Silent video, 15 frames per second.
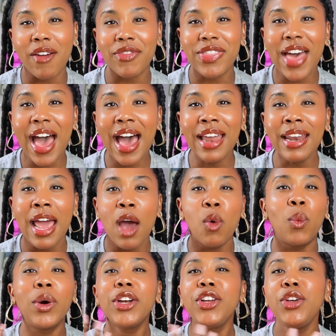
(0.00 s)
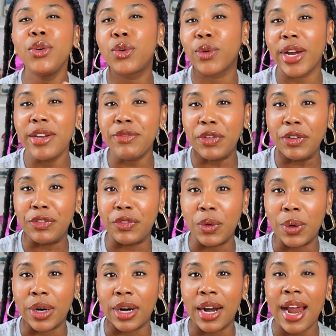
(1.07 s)
that, what are you grateful
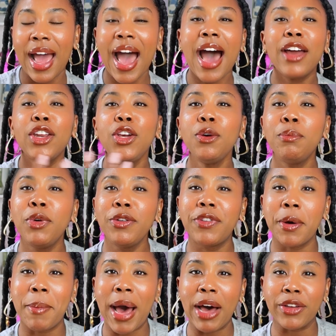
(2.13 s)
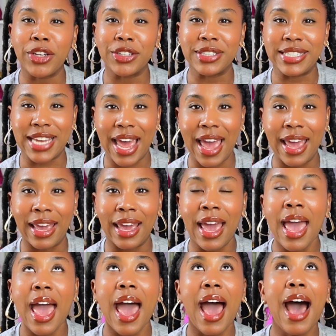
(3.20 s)
for? How do you move about your day?
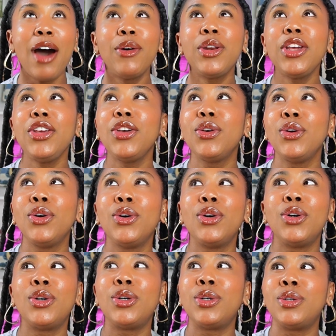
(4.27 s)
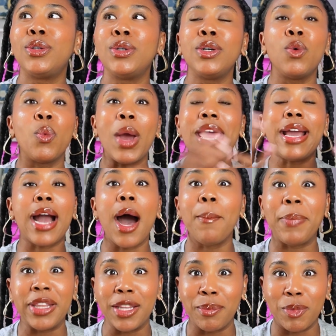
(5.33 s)
How do you wake
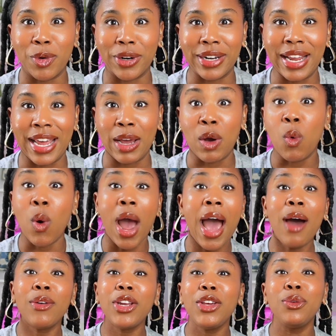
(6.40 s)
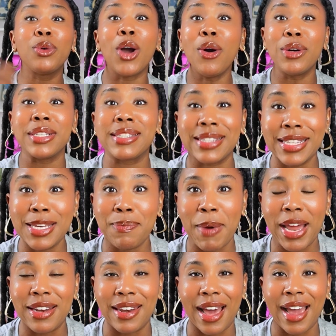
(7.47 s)
up in the morning? How do you go to sleep
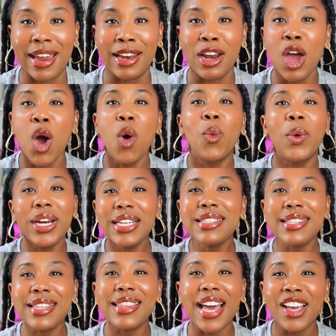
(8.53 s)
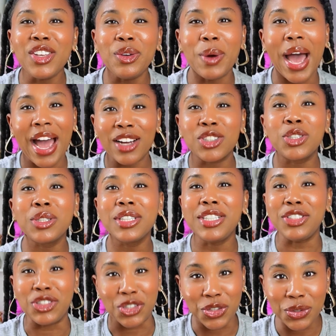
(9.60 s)
at night? What is it that you
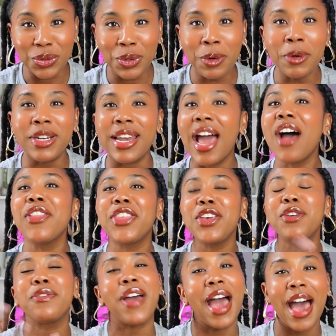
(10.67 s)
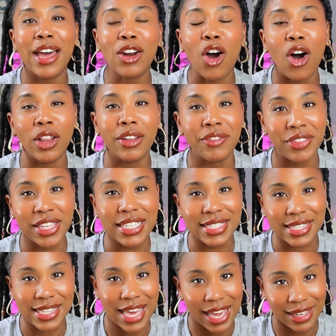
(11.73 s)
actually do now that you've had all of these
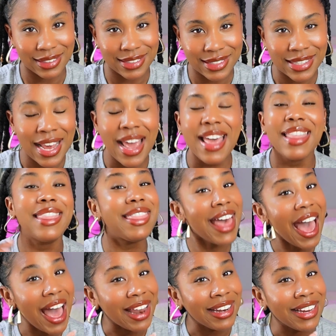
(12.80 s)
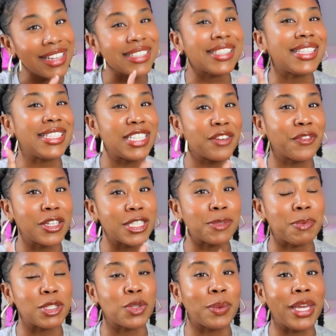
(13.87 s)
things? That is the difference
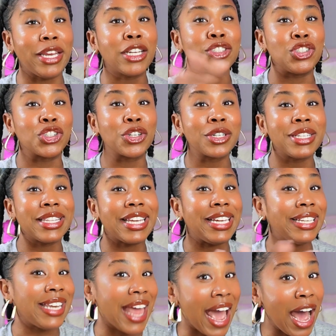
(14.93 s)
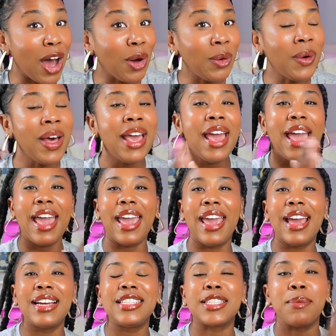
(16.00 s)
between journaling now
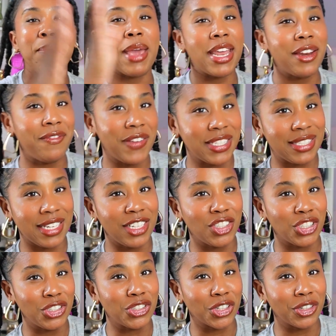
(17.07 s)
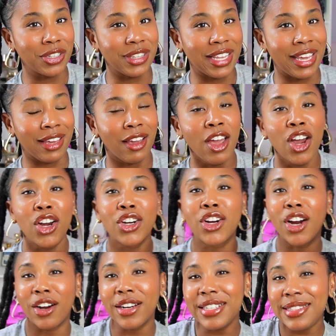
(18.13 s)
and manifestation journaling.
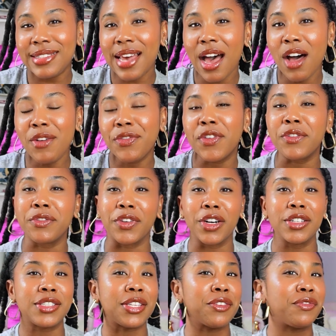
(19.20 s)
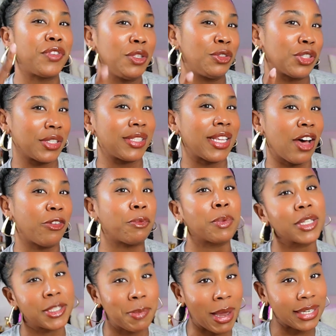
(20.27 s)
Current self versus future self
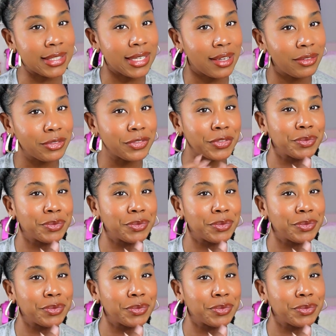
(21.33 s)
perspective.